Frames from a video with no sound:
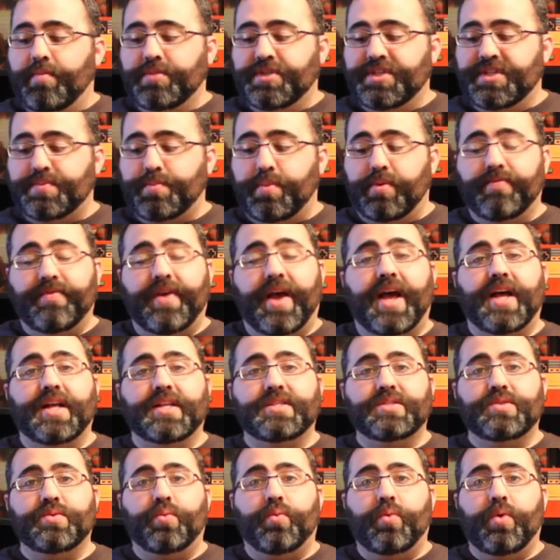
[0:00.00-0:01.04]
just
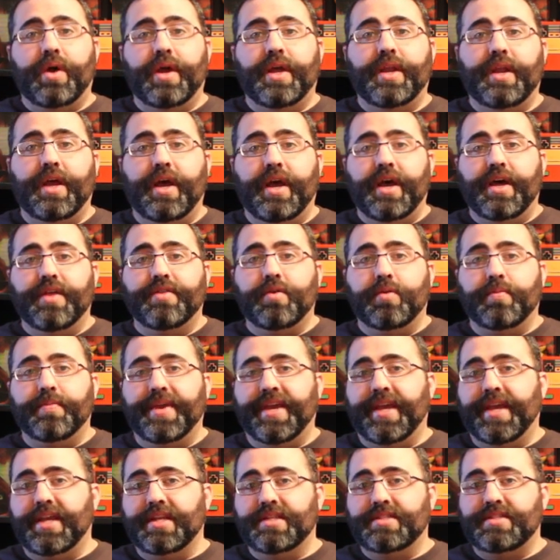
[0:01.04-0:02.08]
provides one other
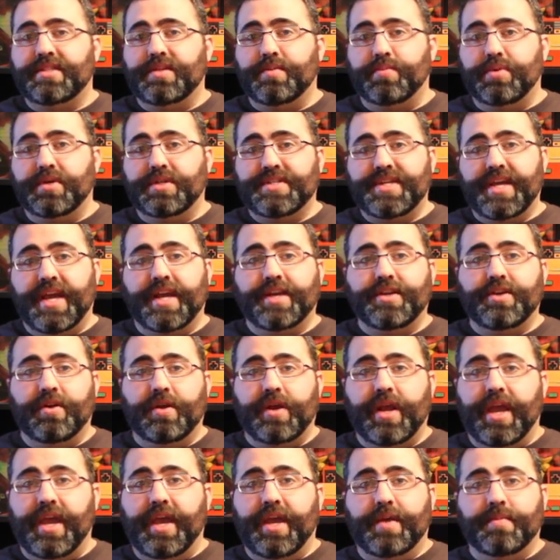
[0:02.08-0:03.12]
means to protect your
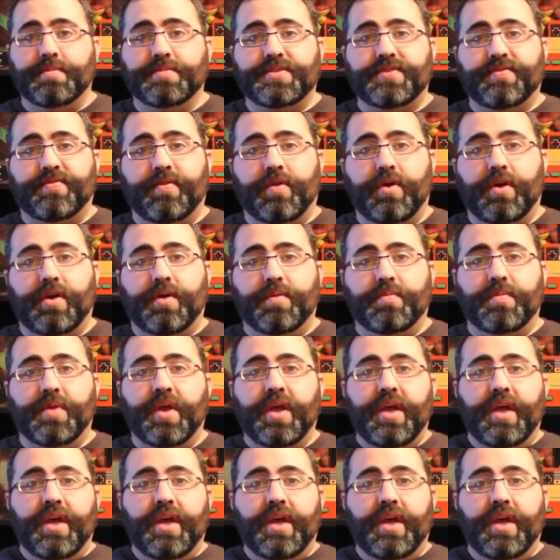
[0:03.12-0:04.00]
games from